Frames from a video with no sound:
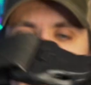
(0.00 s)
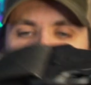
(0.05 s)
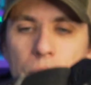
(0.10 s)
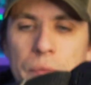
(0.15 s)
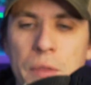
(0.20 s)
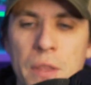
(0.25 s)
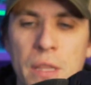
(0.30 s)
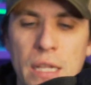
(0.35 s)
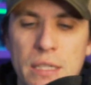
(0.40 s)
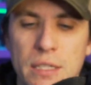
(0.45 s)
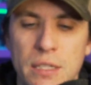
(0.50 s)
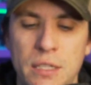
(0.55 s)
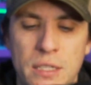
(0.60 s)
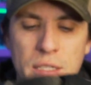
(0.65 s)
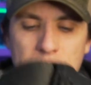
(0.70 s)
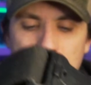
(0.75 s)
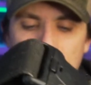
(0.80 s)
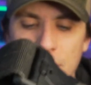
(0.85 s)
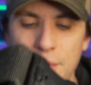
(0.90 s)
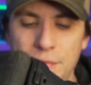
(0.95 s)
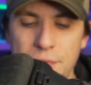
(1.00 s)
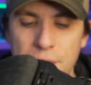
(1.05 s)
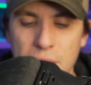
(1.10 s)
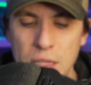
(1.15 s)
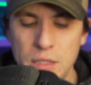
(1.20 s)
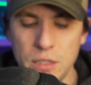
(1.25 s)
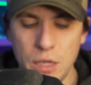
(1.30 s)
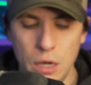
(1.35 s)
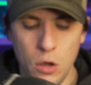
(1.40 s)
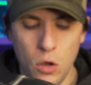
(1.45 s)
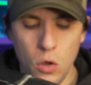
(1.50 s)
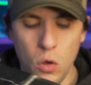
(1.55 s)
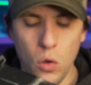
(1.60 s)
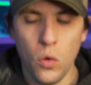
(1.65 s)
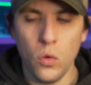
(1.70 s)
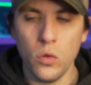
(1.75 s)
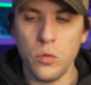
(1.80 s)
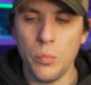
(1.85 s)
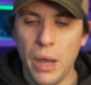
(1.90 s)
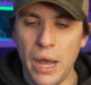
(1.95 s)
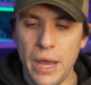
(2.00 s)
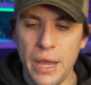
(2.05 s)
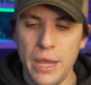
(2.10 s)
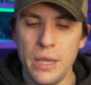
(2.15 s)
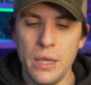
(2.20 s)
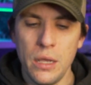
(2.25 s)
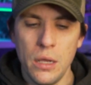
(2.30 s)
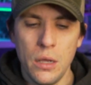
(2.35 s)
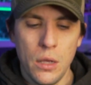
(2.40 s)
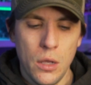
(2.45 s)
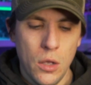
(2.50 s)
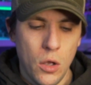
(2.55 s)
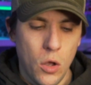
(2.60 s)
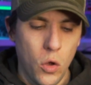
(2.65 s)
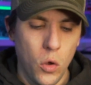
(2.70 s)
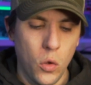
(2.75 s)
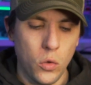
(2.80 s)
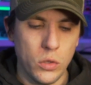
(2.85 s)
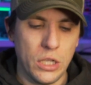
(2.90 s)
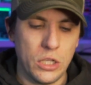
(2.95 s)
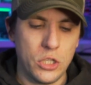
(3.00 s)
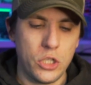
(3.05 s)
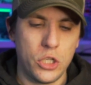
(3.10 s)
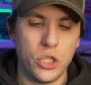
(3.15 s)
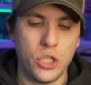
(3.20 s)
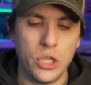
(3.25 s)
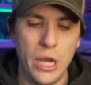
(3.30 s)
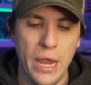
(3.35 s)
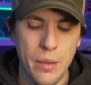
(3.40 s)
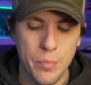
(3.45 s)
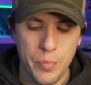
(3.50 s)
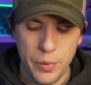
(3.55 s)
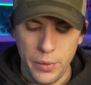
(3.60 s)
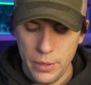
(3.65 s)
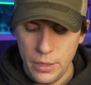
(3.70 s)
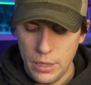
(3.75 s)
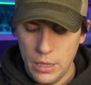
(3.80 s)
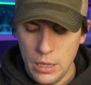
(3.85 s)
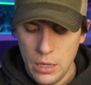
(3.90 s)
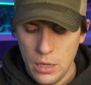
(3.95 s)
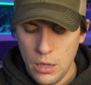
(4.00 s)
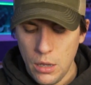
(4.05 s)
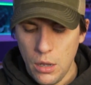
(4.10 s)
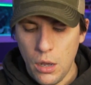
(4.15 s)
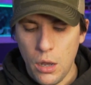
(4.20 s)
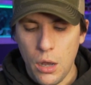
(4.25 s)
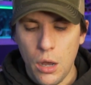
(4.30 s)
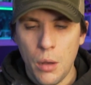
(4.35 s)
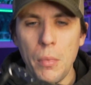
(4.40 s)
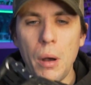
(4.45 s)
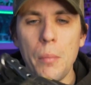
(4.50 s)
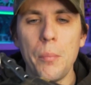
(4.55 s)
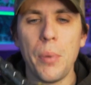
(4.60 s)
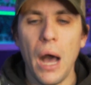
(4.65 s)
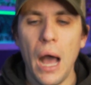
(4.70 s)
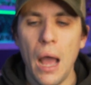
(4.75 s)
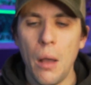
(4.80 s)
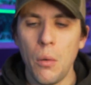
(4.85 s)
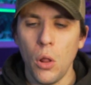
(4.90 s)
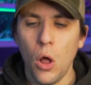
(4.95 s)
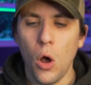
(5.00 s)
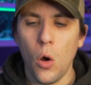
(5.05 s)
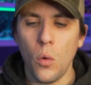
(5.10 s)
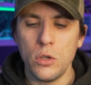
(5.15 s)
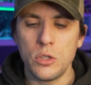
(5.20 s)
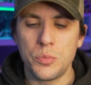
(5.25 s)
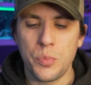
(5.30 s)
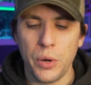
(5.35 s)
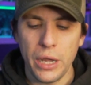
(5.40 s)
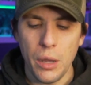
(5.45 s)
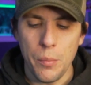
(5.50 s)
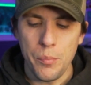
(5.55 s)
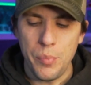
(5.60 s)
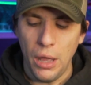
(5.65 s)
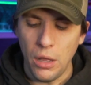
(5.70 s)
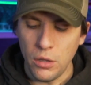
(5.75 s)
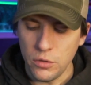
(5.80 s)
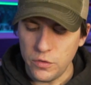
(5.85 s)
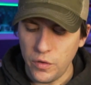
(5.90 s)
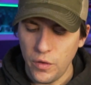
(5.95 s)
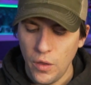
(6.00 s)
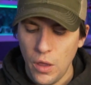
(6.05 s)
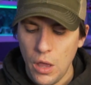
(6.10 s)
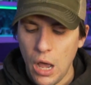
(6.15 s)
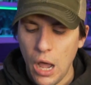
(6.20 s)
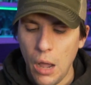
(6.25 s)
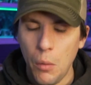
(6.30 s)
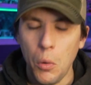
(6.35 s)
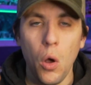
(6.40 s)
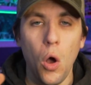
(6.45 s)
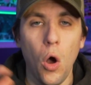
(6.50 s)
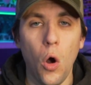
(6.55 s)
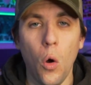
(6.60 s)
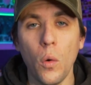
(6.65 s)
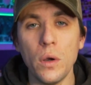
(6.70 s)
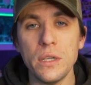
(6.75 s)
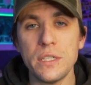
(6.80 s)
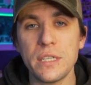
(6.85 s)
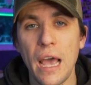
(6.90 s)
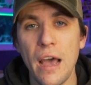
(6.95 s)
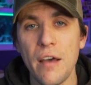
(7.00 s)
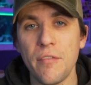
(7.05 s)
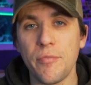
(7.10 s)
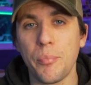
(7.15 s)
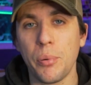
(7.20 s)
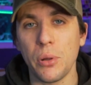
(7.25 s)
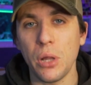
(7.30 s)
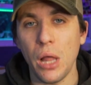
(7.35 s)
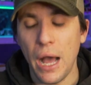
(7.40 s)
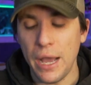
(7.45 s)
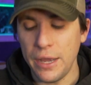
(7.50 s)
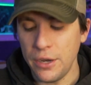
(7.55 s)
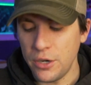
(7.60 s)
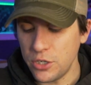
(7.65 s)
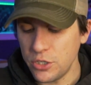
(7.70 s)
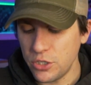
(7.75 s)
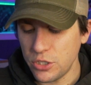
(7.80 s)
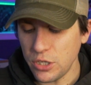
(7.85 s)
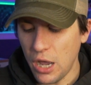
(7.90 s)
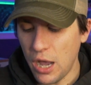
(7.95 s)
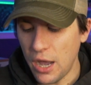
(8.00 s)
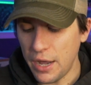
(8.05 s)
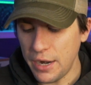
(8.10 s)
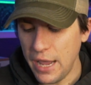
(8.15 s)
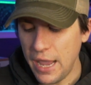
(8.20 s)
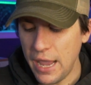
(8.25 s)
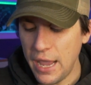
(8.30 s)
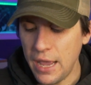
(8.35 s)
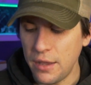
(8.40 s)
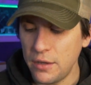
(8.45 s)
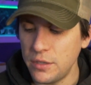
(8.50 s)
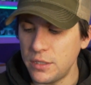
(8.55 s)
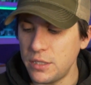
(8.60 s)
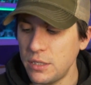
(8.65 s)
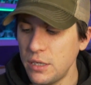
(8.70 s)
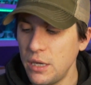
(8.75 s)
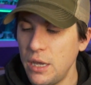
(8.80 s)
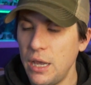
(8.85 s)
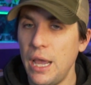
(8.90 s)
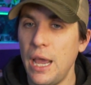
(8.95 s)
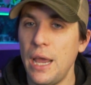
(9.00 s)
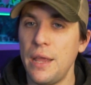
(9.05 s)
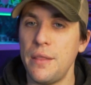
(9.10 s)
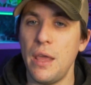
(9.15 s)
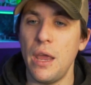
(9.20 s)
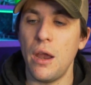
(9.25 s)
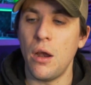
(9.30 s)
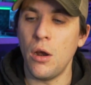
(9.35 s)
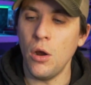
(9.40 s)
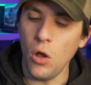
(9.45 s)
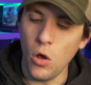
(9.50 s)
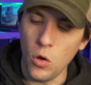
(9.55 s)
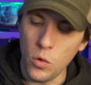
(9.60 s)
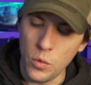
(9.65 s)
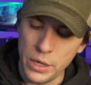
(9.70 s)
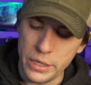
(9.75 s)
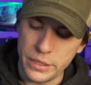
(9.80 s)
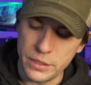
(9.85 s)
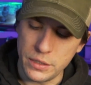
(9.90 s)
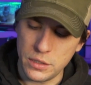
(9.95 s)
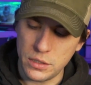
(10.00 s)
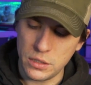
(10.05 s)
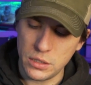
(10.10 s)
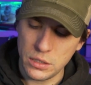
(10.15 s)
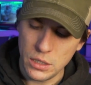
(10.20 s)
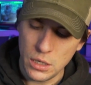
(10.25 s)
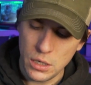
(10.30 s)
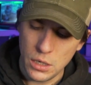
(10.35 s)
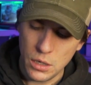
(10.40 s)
something that's stiff, that's gonna hold its shape. But I will always bring a belt. I will always have pliers on hand, and they are always